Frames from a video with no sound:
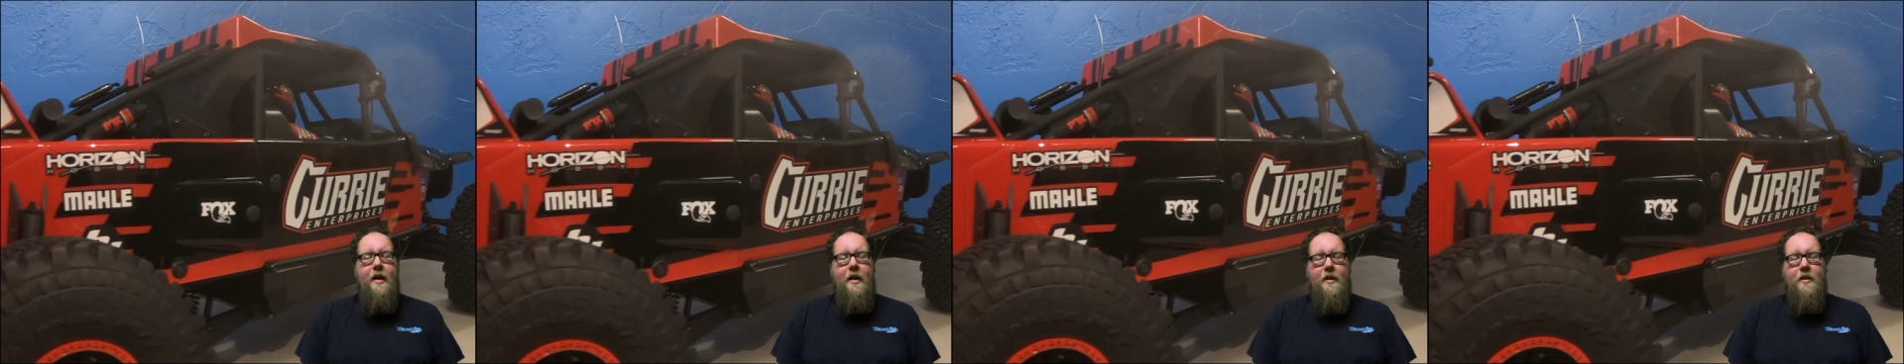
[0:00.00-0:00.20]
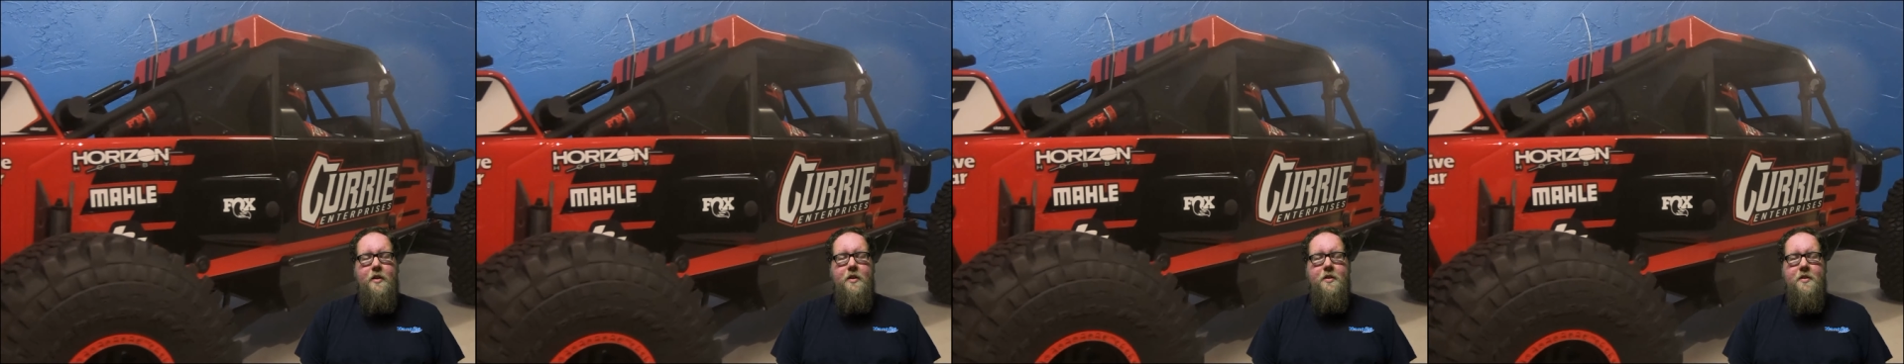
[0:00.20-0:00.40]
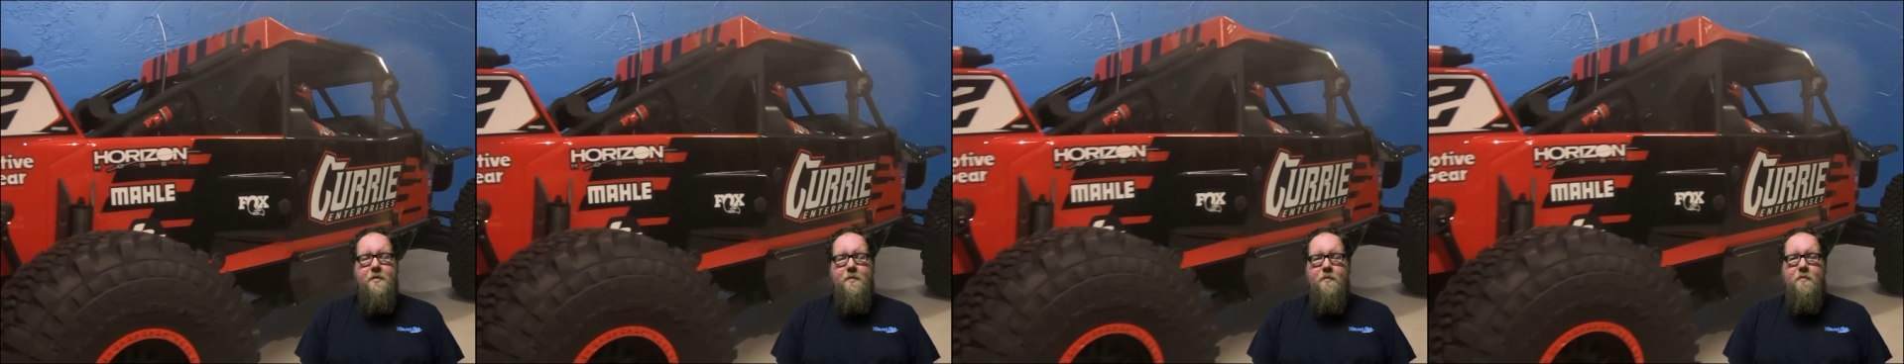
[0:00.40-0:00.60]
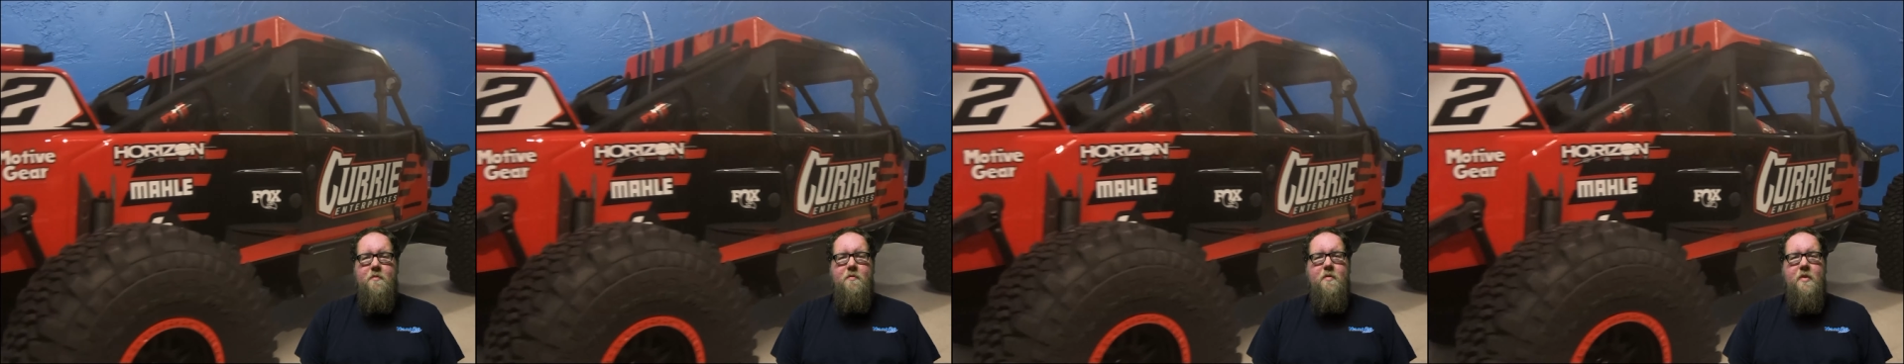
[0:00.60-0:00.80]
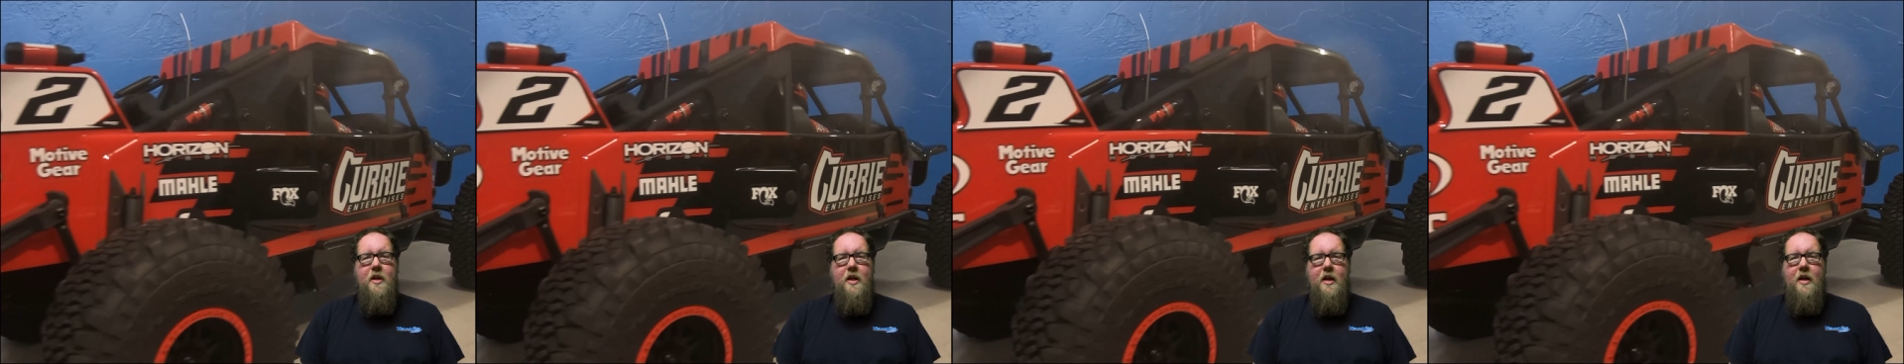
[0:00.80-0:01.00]

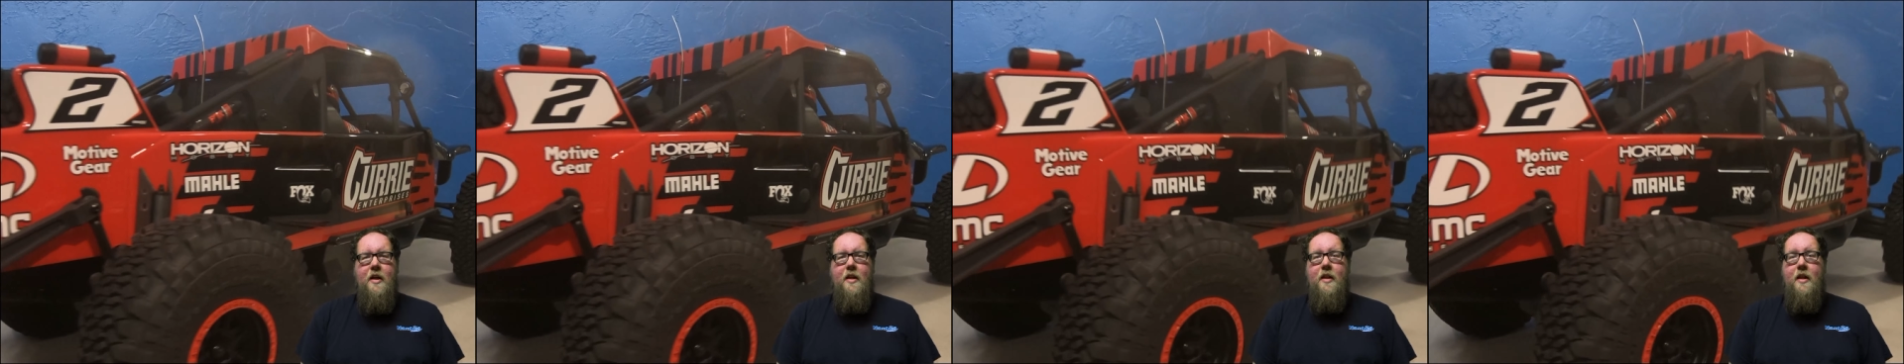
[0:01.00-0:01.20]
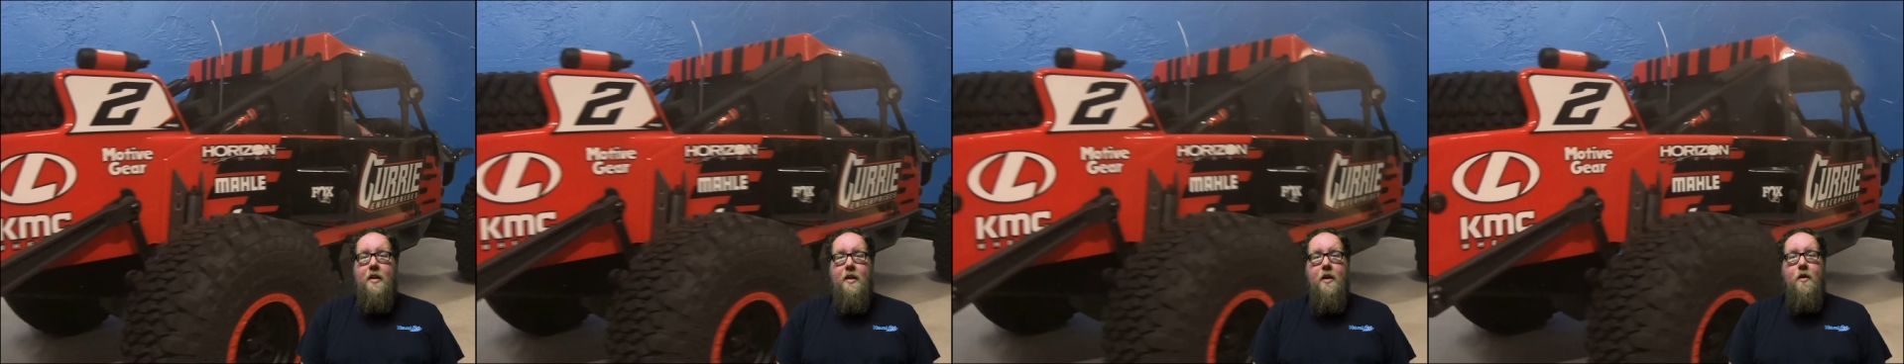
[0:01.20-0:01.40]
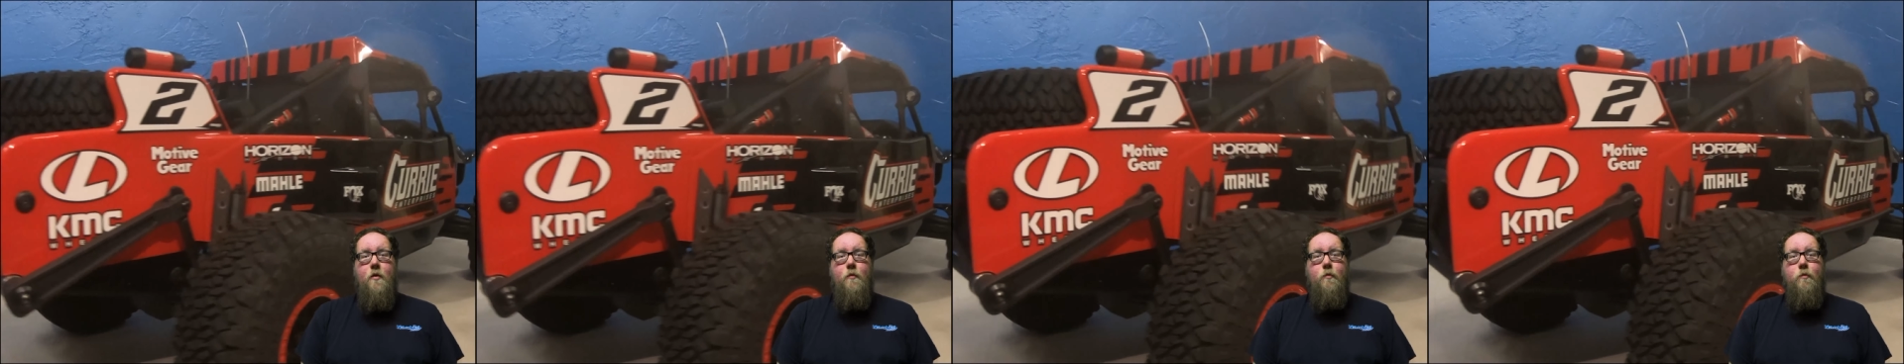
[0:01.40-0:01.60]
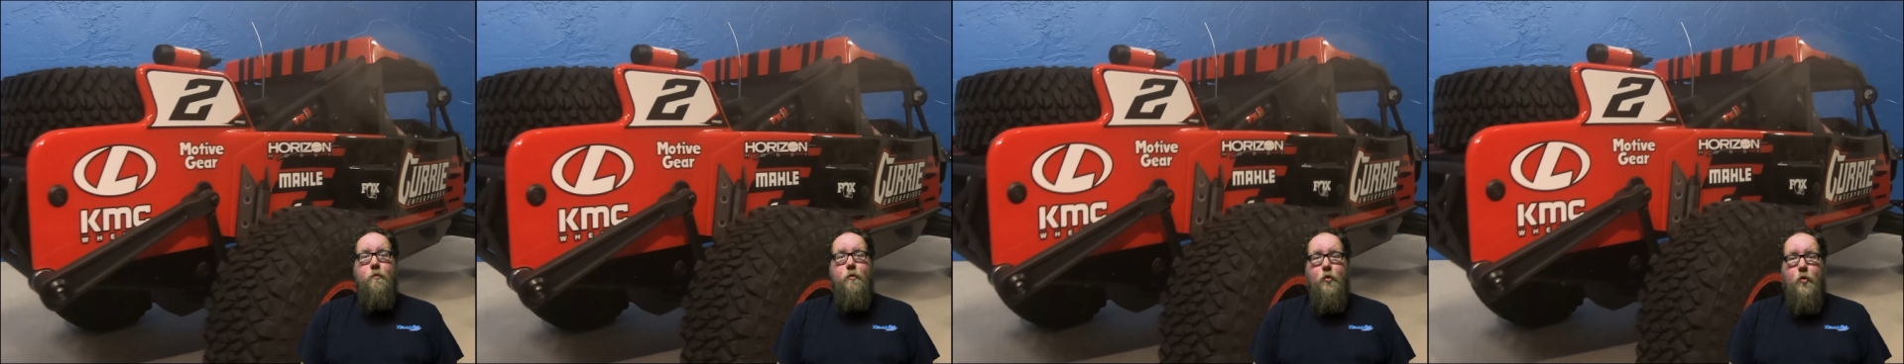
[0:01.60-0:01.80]
they did a